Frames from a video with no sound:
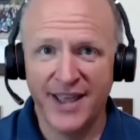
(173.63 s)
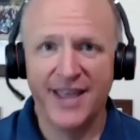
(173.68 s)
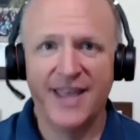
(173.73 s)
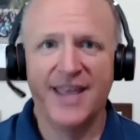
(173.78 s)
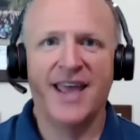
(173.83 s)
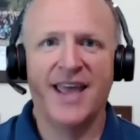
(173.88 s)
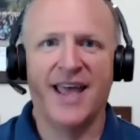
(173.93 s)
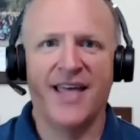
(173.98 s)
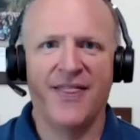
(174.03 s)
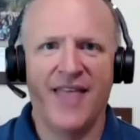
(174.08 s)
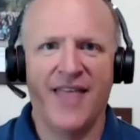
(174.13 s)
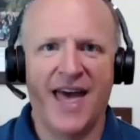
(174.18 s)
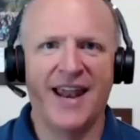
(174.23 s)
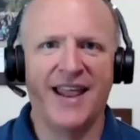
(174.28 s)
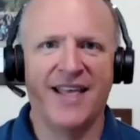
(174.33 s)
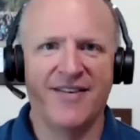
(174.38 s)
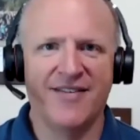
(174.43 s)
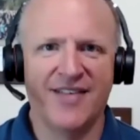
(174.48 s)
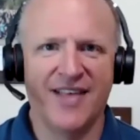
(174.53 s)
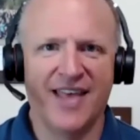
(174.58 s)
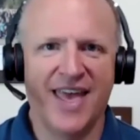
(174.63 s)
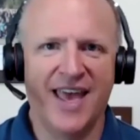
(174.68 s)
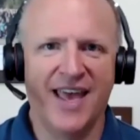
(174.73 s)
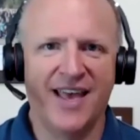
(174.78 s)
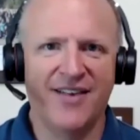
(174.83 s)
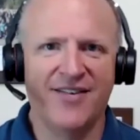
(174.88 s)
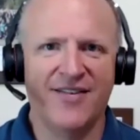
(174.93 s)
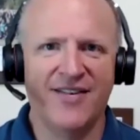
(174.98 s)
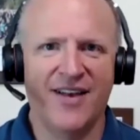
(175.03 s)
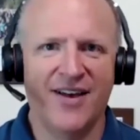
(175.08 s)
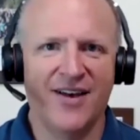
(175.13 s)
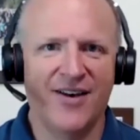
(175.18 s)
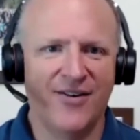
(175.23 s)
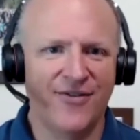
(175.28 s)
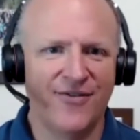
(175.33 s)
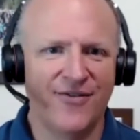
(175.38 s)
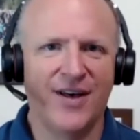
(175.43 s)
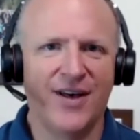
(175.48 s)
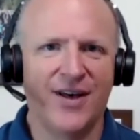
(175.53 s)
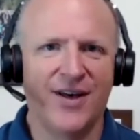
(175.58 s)
And that is the case of
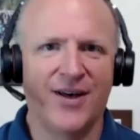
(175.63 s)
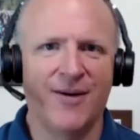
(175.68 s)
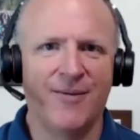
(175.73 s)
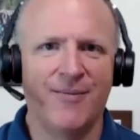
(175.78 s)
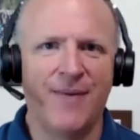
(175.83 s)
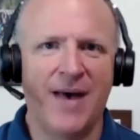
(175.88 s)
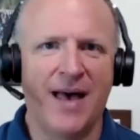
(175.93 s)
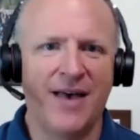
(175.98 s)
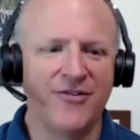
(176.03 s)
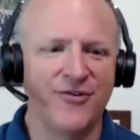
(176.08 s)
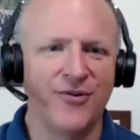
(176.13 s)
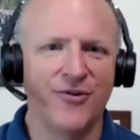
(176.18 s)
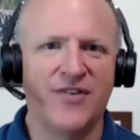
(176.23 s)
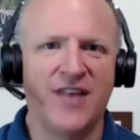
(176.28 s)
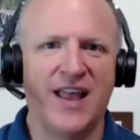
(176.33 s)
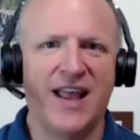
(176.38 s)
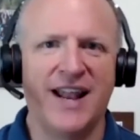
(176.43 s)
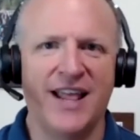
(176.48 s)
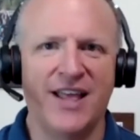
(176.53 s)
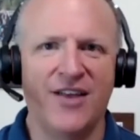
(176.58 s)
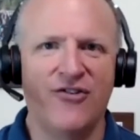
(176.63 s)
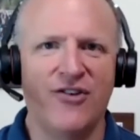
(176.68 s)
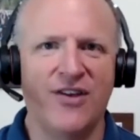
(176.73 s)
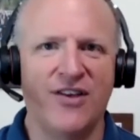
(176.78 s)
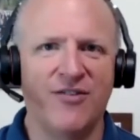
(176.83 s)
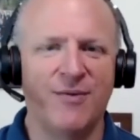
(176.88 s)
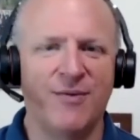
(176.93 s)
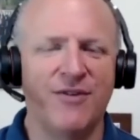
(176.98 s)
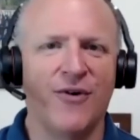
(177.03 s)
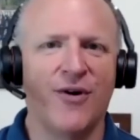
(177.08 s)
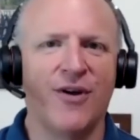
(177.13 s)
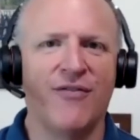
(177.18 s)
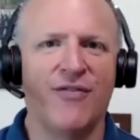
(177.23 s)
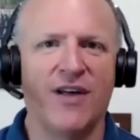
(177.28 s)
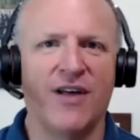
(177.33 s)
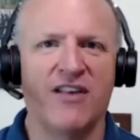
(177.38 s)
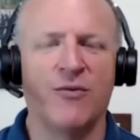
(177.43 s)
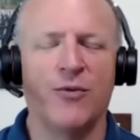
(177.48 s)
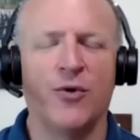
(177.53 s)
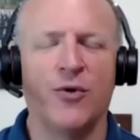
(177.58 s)
Pastor Sadie. She has been very
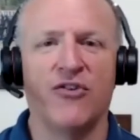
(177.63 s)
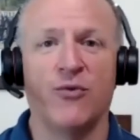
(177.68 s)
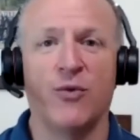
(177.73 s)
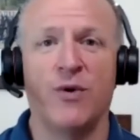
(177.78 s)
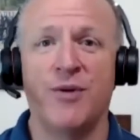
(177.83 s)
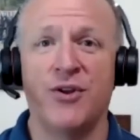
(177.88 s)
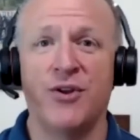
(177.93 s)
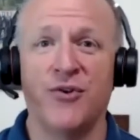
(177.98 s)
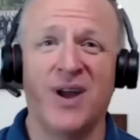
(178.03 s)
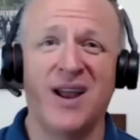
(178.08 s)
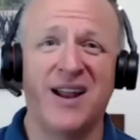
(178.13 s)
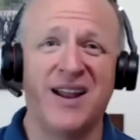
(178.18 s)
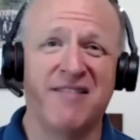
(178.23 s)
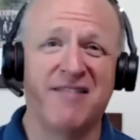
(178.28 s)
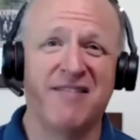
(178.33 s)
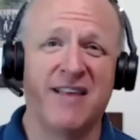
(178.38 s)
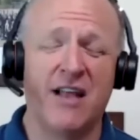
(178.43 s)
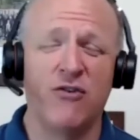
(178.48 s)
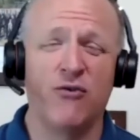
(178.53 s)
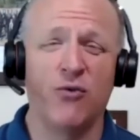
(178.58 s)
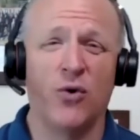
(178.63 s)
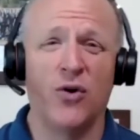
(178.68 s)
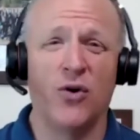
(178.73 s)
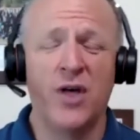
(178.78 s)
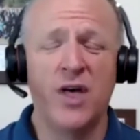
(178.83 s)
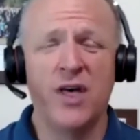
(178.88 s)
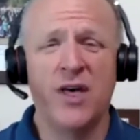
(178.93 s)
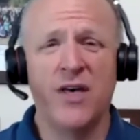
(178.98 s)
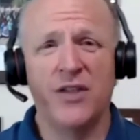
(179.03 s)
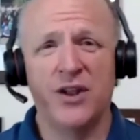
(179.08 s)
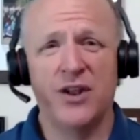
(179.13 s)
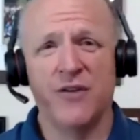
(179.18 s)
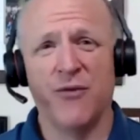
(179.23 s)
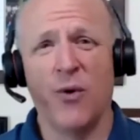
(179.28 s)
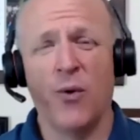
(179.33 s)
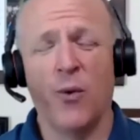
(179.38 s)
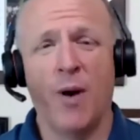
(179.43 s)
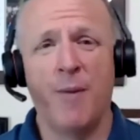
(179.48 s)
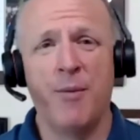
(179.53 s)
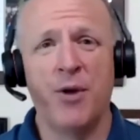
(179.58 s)
flexible as we've been trying to schedule the
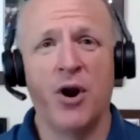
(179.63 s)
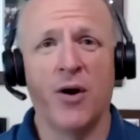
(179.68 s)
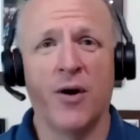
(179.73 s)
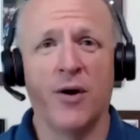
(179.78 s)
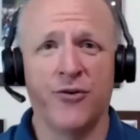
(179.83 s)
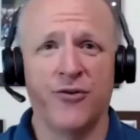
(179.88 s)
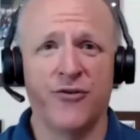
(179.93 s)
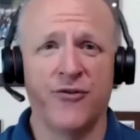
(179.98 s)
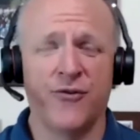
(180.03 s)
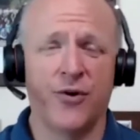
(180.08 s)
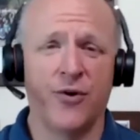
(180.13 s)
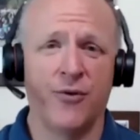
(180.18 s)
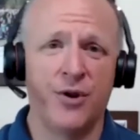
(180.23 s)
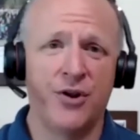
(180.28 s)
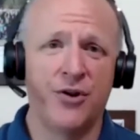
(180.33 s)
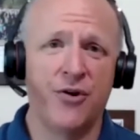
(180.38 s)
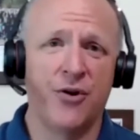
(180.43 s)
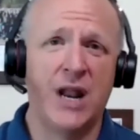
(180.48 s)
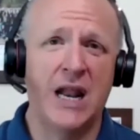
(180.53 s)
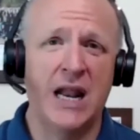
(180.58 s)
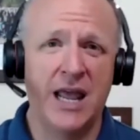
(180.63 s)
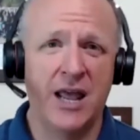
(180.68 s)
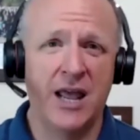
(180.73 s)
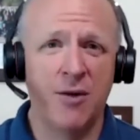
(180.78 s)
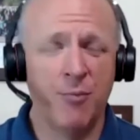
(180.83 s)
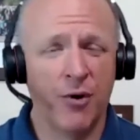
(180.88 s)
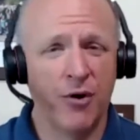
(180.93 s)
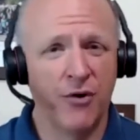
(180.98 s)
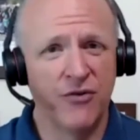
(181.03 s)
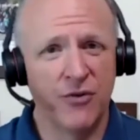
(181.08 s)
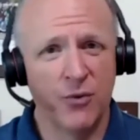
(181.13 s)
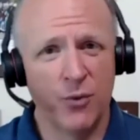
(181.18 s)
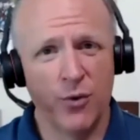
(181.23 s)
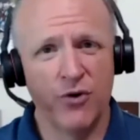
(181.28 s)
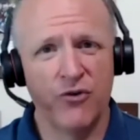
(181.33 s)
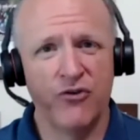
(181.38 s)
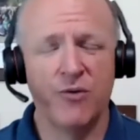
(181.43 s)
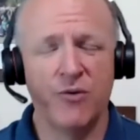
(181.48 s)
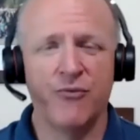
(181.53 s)
different webinars for returning to in-person worship for